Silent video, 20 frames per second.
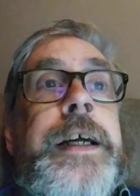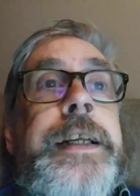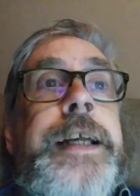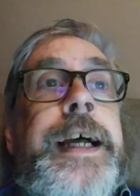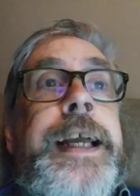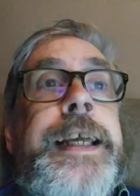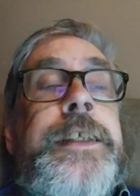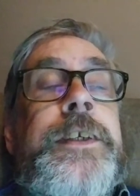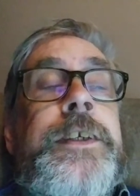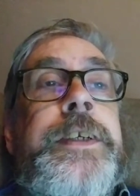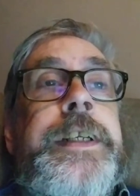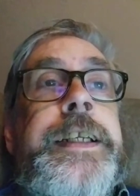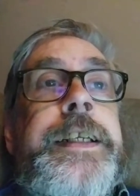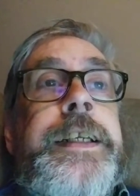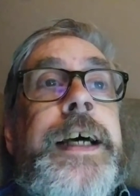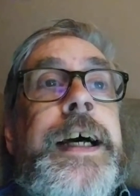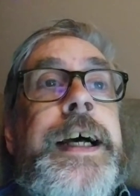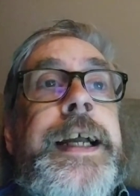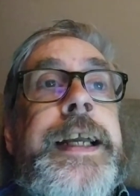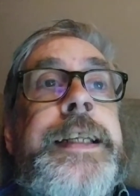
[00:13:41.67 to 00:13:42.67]
I
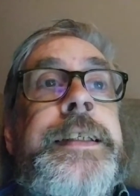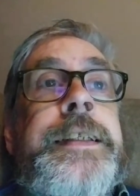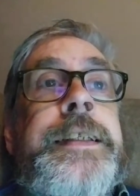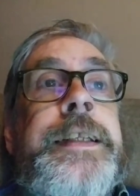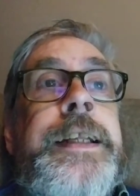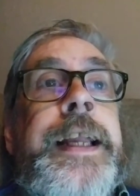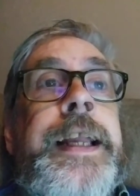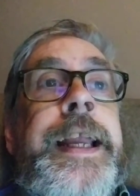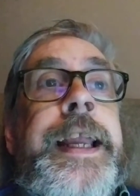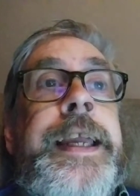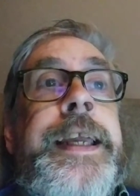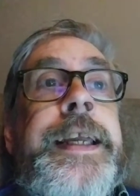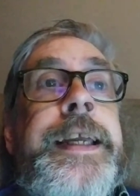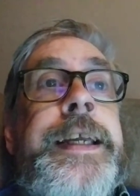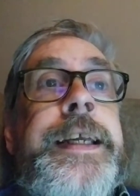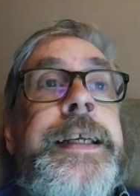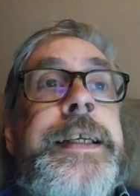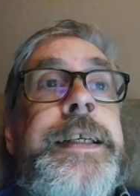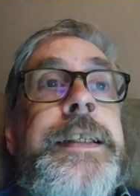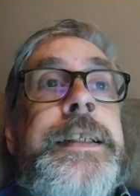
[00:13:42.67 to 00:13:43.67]
39,
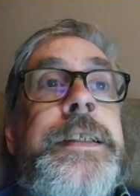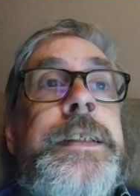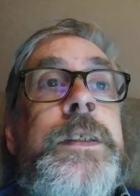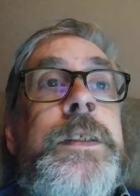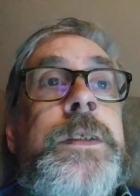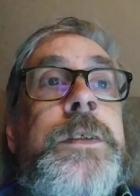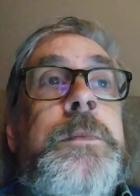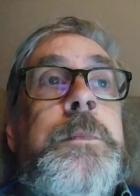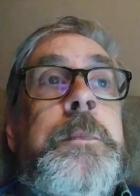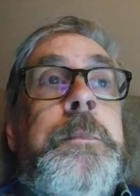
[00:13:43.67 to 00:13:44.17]
and